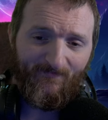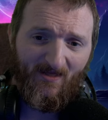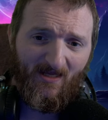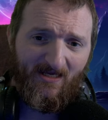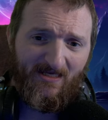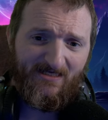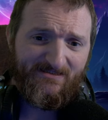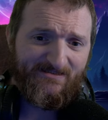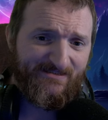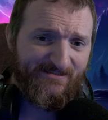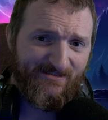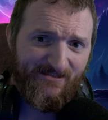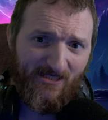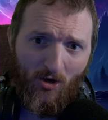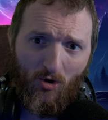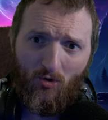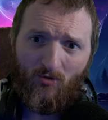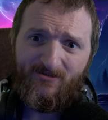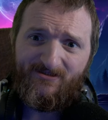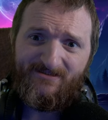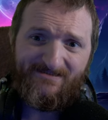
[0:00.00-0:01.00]
is
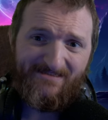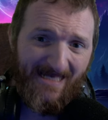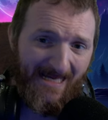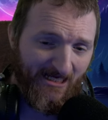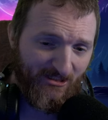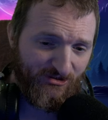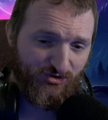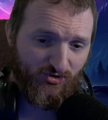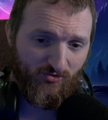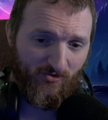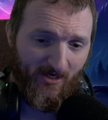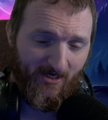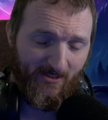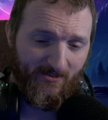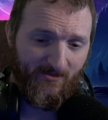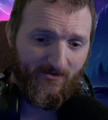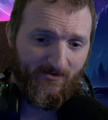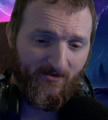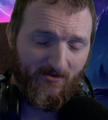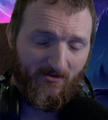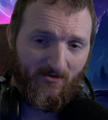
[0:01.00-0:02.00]
so
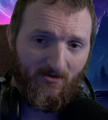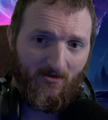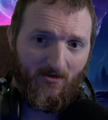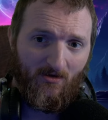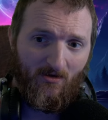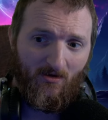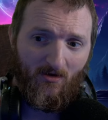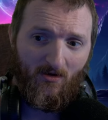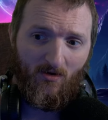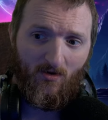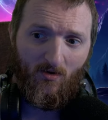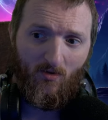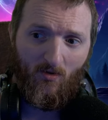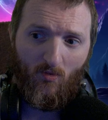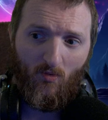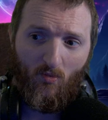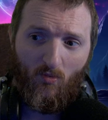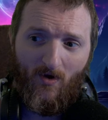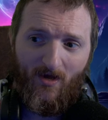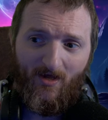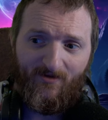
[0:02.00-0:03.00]
saturated
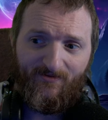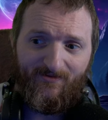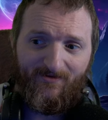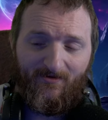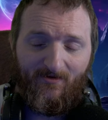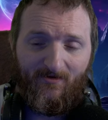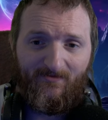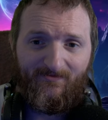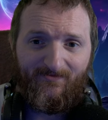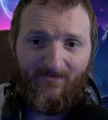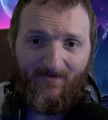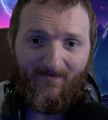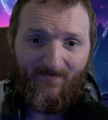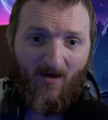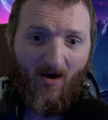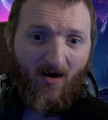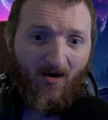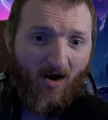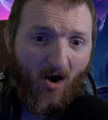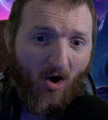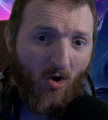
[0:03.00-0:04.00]
with
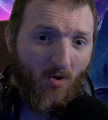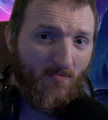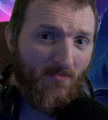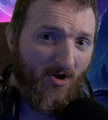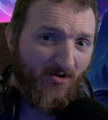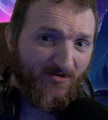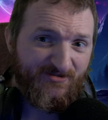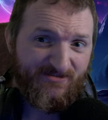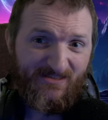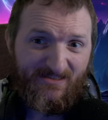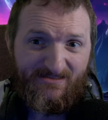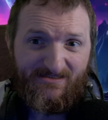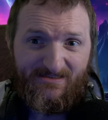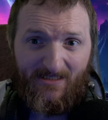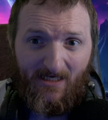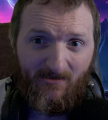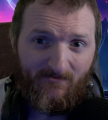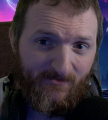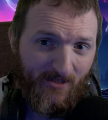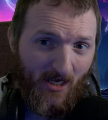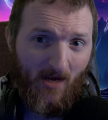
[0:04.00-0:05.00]
almost the
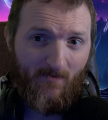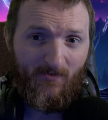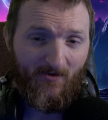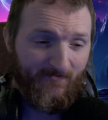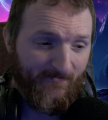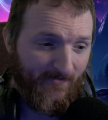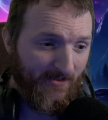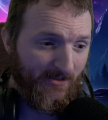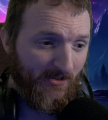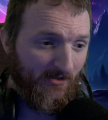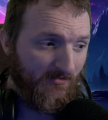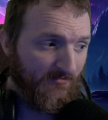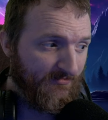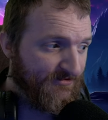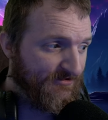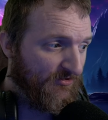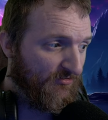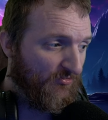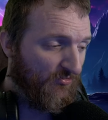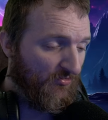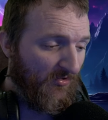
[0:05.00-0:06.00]
same type of videos,
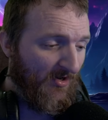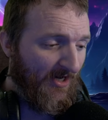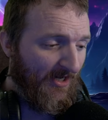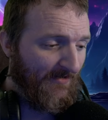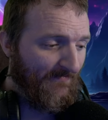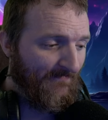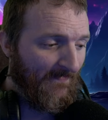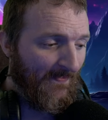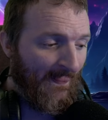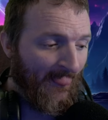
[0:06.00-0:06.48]
right?